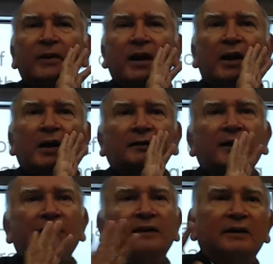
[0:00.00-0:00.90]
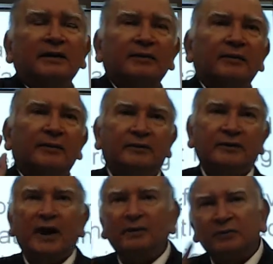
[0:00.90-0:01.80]
that times
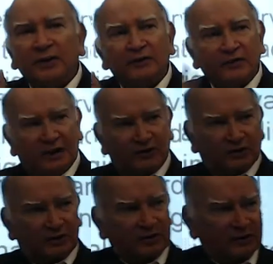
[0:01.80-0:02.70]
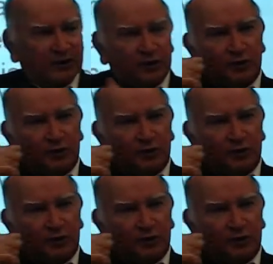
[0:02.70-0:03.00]
have changed. There are two things.